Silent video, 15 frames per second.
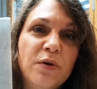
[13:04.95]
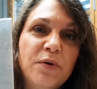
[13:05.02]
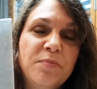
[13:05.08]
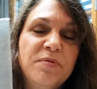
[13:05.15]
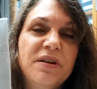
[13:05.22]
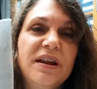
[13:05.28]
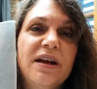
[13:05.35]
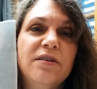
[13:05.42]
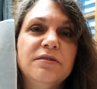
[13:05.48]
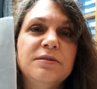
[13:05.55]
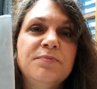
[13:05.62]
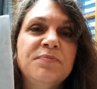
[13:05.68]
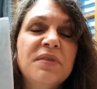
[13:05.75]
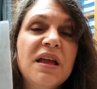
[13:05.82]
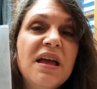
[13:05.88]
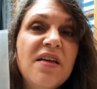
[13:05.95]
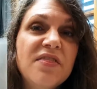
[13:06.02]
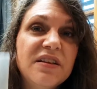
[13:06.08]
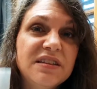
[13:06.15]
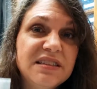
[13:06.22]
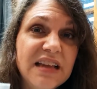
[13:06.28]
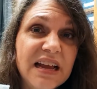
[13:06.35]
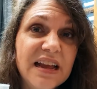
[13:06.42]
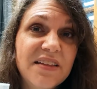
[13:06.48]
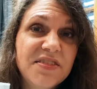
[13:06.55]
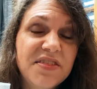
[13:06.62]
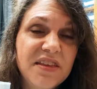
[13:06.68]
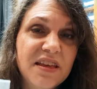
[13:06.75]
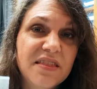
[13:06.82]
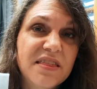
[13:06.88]
I ripped it out. The second
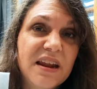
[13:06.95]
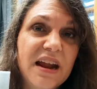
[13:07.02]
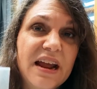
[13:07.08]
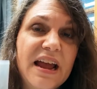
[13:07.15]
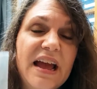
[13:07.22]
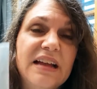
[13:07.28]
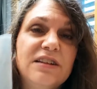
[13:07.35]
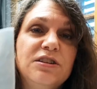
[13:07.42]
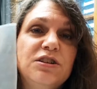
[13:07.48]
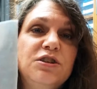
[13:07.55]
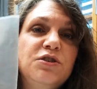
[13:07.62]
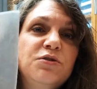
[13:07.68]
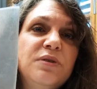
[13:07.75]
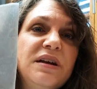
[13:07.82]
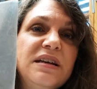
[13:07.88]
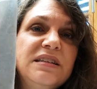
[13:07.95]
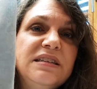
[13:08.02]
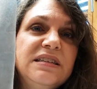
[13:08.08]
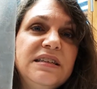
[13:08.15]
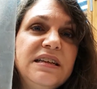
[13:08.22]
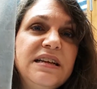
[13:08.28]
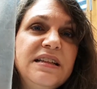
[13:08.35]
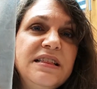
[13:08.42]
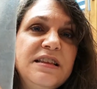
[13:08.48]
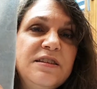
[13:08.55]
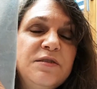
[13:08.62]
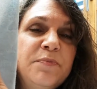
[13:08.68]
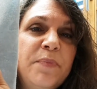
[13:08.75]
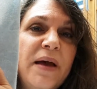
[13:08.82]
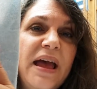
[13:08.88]
thing that I had to do is in
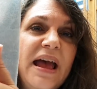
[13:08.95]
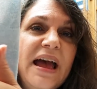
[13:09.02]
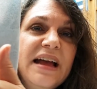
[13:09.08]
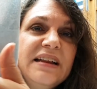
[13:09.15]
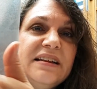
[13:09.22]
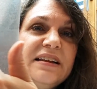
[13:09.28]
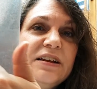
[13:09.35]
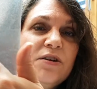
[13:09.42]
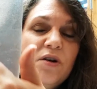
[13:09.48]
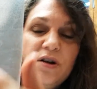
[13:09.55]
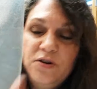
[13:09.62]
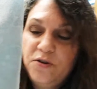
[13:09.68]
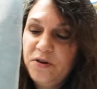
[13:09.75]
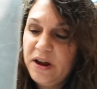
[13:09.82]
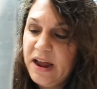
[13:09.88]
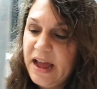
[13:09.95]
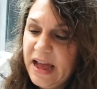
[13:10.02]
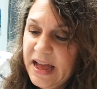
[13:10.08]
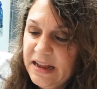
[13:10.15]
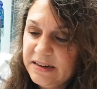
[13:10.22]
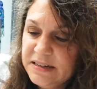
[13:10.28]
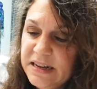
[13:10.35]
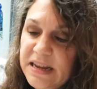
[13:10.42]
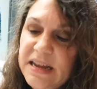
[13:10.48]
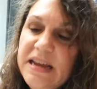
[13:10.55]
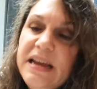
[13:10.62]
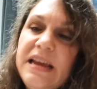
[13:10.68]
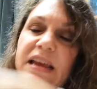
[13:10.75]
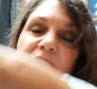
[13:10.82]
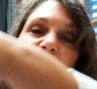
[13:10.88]
this band here on her hat,
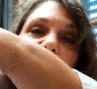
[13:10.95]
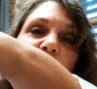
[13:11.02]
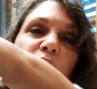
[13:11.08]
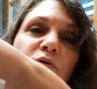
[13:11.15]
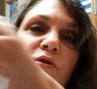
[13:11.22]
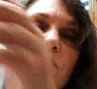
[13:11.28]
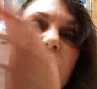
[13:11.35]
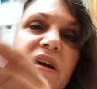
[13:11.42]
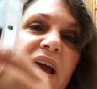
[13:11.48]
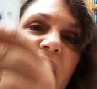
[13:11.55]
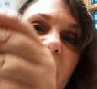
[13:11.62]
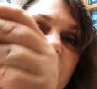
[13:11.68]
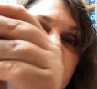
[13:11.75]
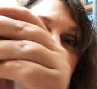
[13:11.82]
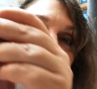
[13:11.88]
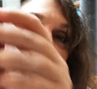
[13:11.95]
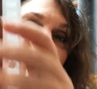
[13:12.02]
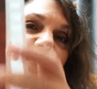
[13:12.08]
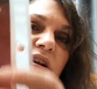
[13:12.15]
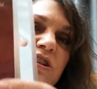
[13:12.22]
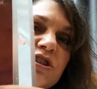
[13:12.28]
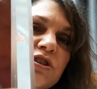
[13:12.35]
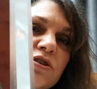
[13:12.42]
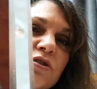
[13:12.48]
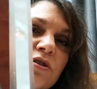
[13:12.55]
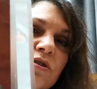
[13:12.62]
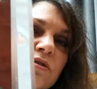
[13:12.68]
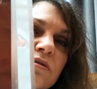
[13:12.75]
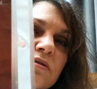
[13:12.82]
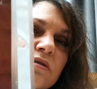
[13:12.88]
if you look at the
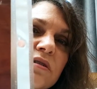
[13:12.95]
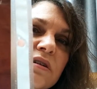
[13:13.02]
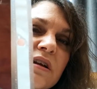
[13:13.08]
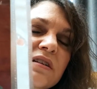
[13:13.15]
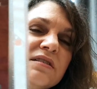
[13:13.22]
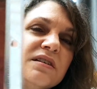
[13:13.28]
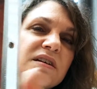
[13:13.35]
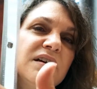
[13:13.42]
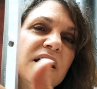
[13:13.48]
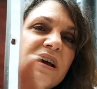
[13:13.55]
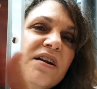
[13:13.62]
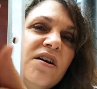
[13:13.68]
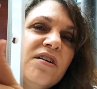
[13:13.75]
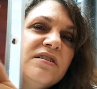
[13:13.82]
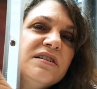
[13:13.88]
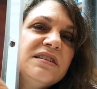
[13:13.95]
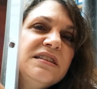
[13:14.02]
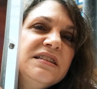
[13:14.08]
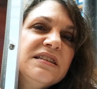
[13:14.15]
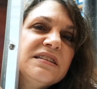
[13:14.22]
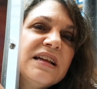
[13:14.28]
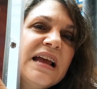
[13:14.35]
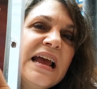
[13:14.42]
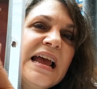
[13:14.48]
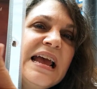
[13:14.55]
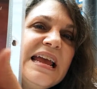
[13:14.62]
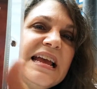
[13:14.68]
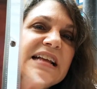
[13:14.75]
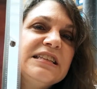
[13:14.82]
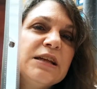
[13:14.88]
original it's kind of hard to see in this
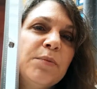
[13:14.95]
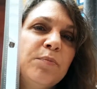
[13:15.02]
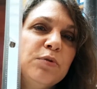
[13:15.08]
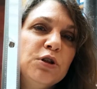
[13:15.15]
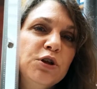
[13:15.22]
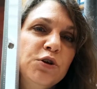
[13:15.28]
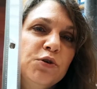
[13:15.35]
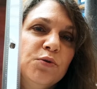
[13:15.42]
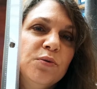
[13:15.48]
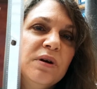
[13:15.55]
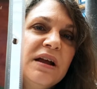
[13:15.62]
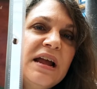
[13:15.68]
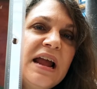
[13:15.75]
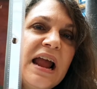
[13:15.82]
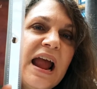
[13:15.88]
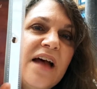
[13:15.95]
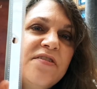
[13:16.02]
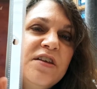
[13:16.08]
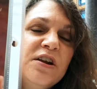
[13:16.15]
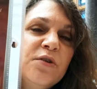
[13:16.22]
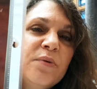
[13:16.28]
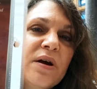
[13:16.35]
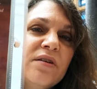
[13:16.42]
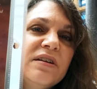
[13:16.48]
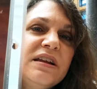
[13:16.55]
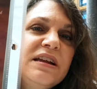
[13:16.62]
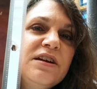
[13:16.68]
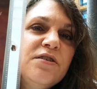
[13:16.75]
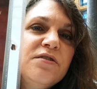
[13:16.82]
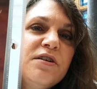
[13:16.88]
It's a blue. And then around
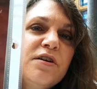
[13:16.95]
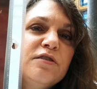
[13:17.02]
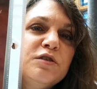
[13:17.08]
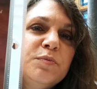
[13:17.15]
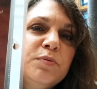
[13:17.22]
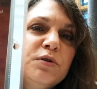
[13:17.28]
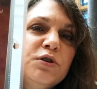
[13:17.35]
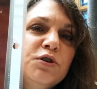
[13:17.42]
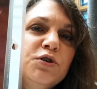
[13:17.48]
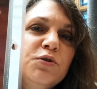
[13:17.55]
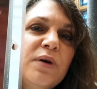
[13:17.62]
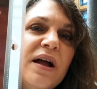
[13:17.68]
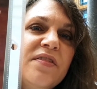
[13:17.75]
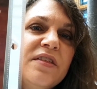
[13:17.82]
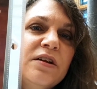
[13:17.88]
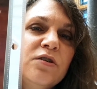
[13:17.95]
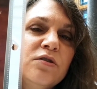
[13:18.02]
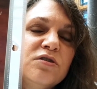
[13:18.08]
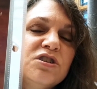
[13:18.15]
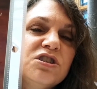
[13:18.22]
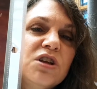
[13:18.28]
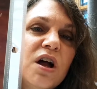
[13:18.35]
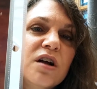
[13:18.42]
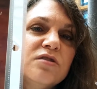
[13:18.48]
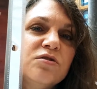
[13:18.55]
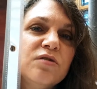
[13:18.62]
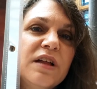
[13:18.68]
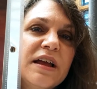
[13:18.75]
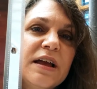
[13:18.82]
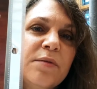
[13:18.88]
here, there's blue. And then her socks
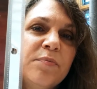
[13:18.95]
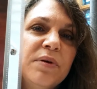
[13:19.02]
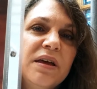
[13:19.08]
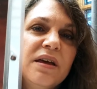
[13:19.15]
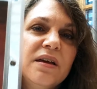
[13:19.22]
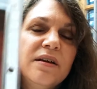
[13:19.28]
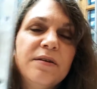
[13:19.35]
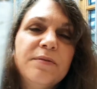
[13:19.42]
are like a pink.